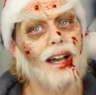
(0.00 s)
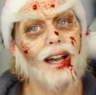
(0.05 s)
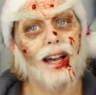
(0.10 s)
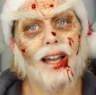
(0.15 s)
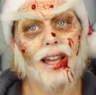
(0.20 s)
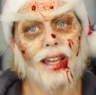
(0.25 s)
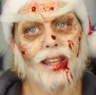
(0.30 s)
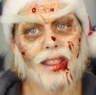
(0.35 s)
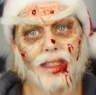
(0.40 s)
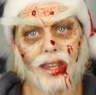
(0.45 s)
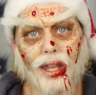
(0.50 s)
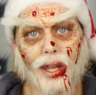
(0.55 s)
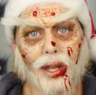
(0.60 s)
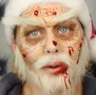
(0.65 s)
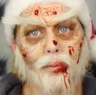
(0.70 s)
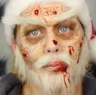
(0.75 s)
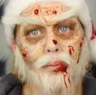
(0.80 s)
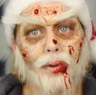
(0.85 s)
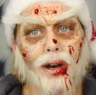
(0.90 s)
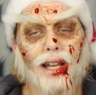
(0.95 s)
I
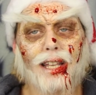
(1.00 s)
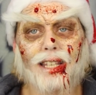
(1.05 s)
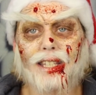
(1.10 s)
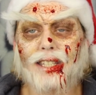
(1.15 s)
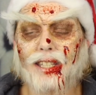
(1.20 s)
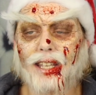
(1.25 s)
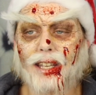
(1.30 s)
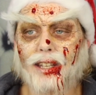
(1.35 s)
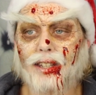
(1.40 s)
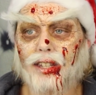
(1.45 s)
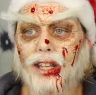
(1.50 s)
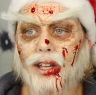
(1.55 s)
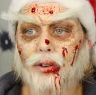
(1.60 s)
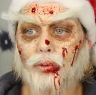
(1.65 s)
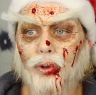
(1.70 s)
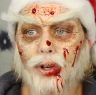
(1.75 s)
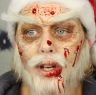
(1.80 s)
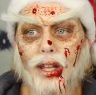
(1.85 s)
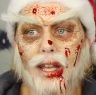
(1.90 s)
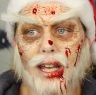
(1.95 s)
think my Santa
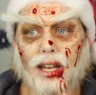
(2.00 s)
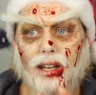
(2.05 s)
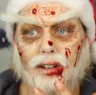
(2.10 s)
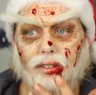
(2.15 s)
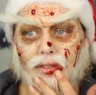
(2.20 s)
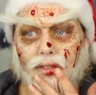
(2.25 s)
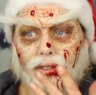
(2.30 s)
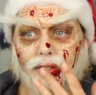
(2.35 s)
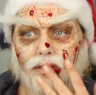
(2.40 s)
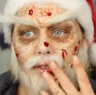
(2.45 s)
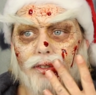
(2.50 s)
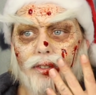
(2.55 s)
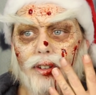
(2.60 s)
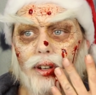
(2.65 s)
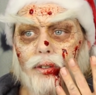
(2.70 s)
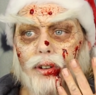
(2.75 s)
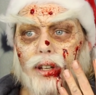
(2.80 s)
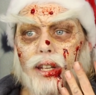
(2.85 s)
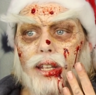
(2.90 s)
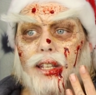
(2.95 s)
would have
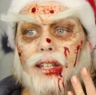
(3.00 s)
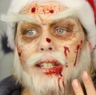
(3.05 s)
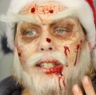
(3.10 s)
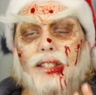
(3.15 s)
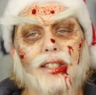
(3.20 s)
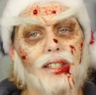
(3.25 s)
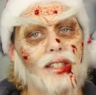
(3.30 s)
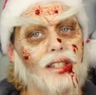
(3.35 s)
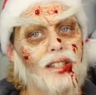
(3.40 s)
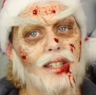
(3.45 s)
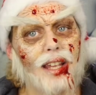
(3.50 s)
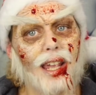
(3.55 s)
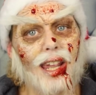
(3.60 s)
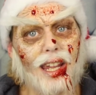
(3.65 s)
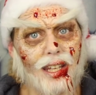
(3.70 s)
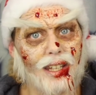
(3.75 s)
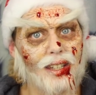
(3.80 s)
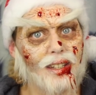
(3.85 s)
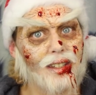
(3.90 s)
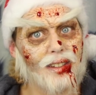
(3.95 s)
very
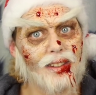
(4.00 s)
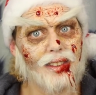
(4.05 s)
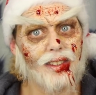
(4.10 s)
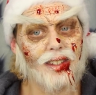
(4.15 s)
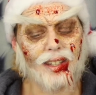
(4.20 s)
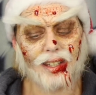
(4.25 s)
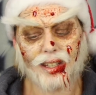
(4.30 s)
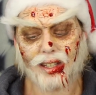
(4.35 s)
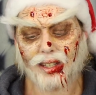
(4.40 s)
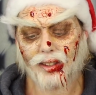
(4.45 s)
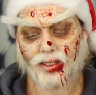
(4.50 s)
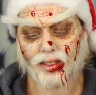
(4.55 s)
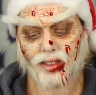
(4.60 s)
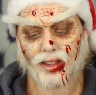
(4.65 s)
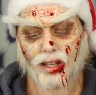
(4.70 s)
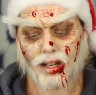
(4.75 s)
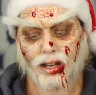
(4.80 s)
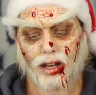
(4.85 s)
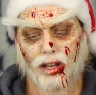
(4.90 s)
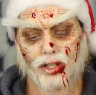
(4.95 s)
stained teeth.
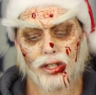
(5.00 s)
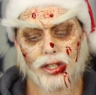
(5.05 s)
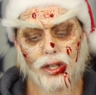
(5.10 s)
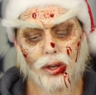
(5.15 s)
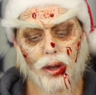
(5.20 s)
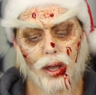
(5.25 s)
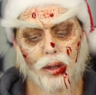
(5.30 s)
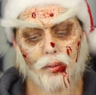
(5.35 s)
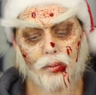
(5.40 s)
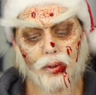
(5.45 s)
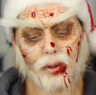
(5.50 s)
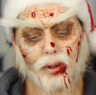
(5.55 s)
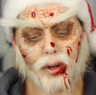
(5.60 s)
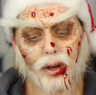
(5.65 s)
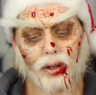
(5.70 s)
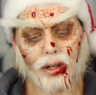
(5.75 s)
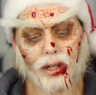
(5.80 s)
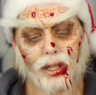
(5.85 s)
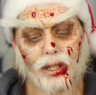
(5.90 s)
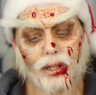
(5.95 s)
So I'm
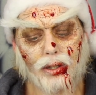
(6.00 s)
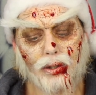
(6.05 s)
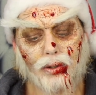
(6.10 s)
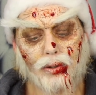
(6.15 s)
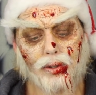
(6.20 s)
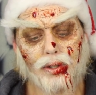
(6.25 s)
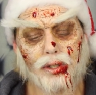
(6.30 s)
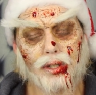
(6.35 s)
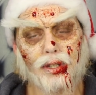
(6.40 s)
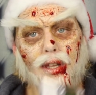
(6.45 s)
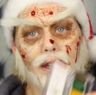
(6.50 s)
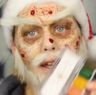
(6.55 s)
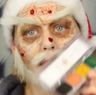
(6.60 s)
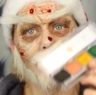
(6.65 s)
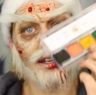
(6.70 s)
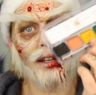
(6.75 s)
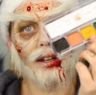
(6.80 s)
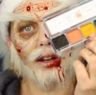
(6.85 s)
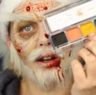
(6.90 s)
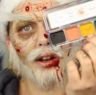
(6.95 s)
gonna use
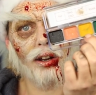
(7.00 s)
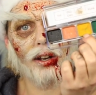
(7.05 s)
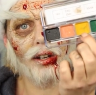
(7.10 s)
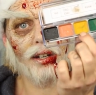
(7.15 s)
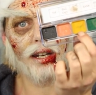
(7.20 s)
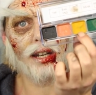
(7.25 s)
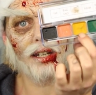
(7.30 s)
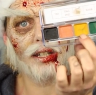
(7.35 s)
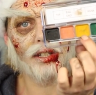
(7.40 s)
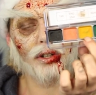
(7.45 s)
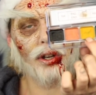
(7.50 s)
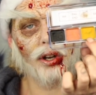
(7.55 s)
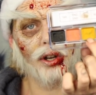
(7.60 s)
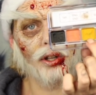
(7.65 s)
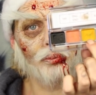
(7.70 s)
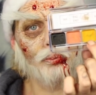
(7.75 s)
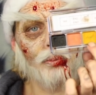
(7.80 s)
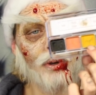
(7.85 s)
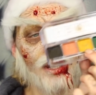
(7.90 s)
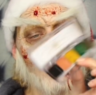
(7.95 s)
the color that is
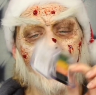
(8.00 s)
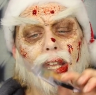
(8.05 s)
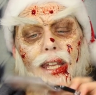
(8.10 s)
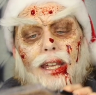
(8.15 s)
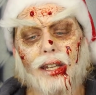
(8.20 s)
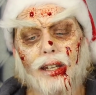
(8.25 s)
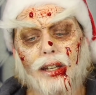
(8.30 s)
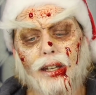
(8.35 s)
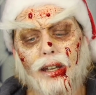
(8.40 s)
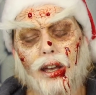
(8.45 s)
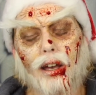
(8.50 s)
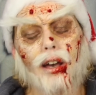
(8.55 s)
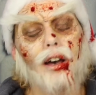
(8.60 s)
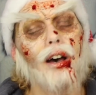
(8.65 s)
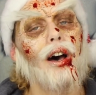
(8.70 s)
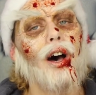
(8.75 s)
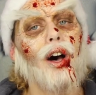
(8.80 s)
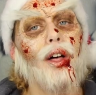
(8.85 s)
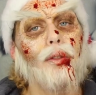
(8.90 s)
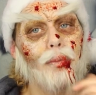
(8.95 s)
called Plank
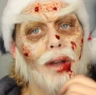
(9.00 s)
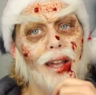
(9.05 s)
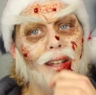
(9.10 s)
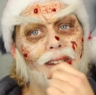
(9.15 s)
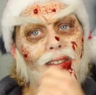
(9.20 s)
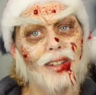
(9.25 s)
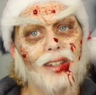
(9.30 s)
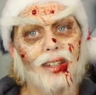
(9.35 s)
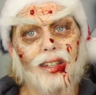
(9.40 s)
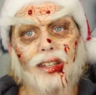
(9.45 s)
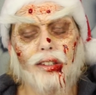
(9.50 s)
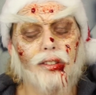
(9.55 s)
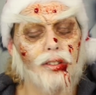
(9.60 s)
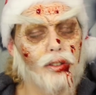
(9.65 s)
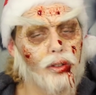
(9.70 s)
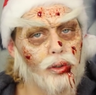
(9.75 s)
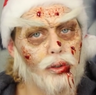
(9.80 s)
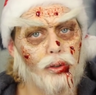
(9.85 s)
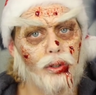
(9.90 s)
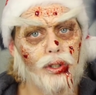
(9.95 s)
on my teeth
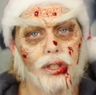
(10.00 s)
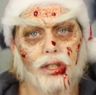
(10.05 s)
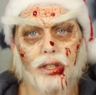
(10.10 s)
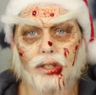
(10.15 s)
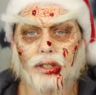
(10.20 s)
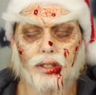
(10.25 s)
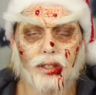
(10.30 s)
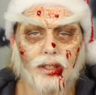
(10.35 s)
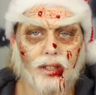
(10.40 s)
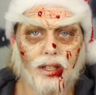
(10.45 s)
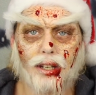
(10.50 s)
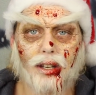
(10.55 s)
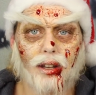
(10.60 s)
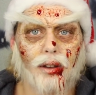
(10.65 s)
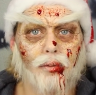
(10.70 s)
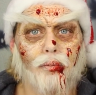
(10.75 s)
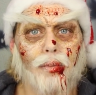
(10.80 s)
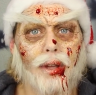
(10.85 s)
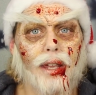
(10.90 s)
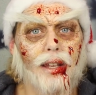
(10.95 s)
to just
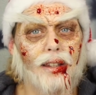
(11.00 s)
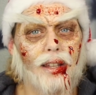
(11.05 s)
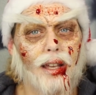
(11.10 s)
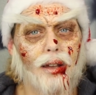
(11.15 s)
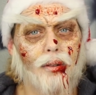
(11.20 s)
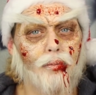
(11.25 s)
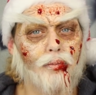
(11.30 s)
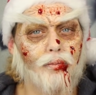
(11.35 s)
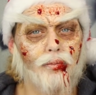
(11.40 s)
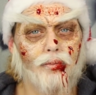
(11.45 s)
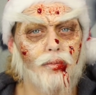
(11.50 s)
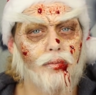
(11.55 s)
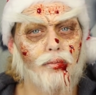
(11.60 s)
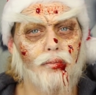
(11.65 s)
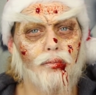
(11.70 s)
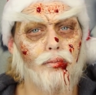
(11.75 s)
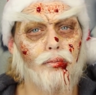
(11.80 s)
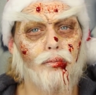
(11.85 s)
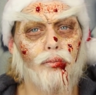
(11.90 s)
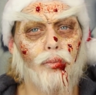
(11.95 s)
make them
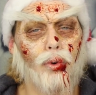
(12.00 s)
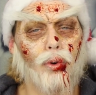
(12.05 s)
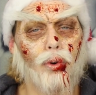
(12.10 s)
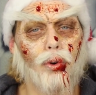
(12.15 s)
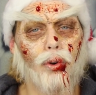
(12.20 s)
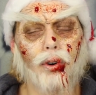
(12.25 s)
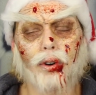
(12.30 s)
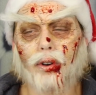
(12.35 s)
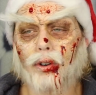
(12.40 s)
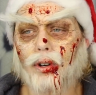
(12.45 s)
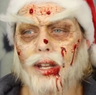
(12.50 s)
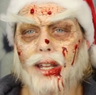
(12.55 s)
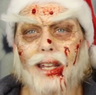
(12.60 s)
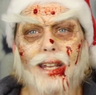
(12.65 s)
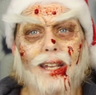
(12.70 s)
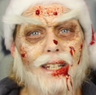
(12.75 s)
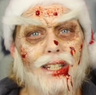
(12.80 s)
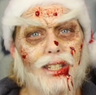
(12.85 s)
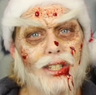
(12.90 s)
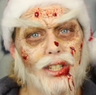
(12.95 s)
more
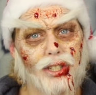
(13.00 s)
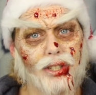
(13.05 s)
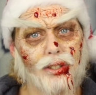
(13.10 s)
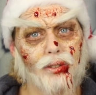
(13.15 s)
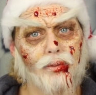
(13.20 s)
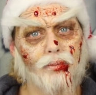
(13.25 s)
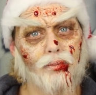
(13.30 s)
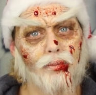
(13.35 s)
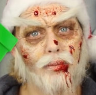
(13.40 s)
aged.